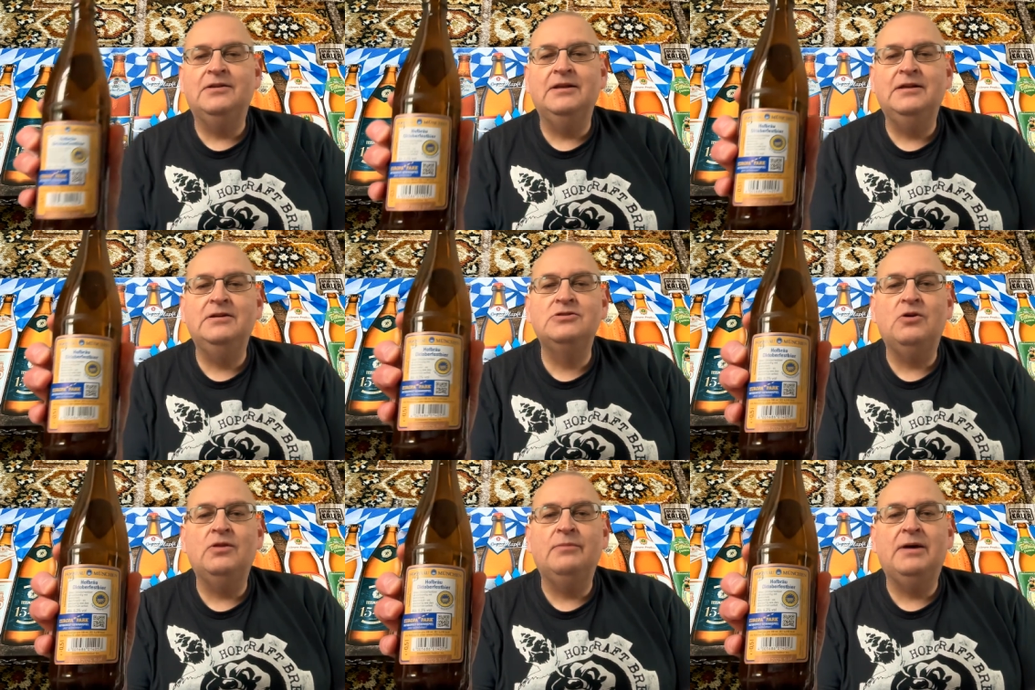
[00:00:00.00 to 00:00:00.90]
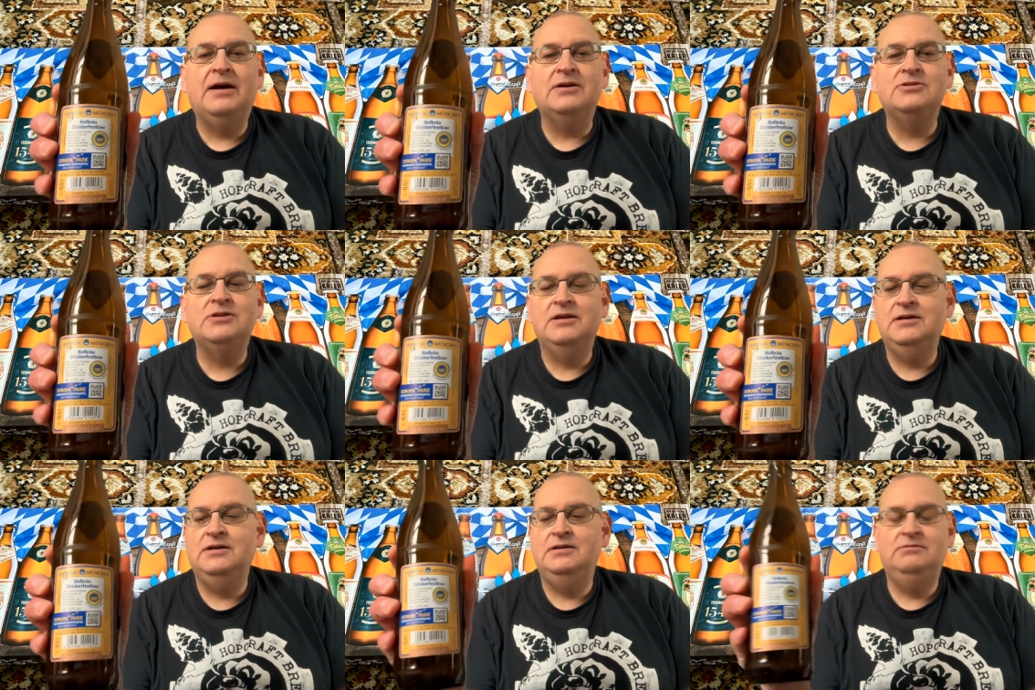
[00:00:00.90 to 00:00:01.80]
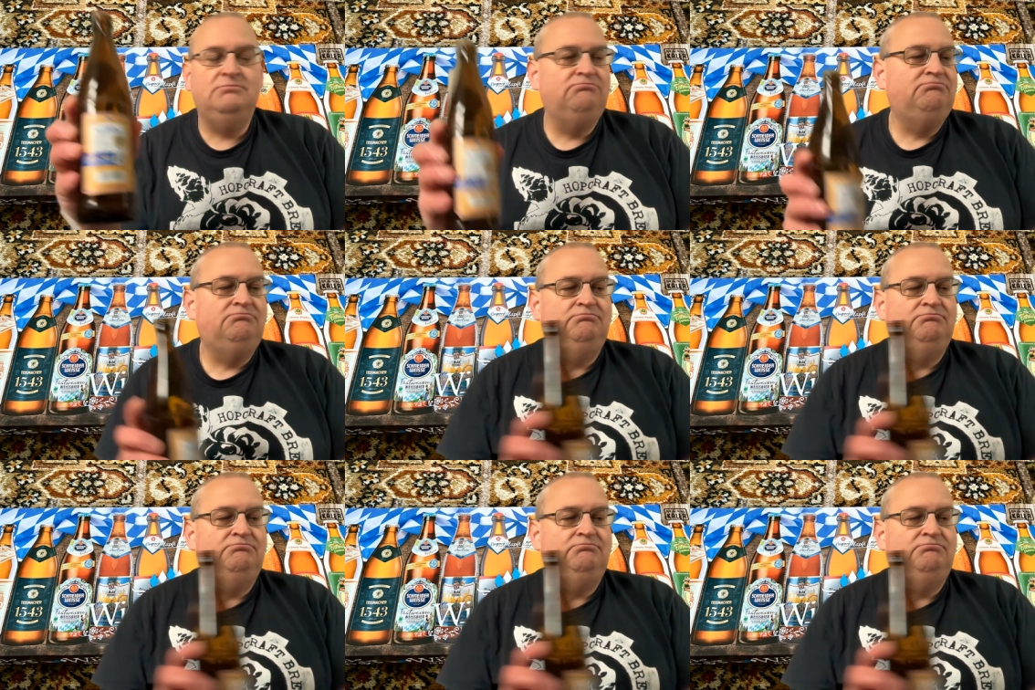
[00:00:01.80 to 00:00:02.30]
things on the back saying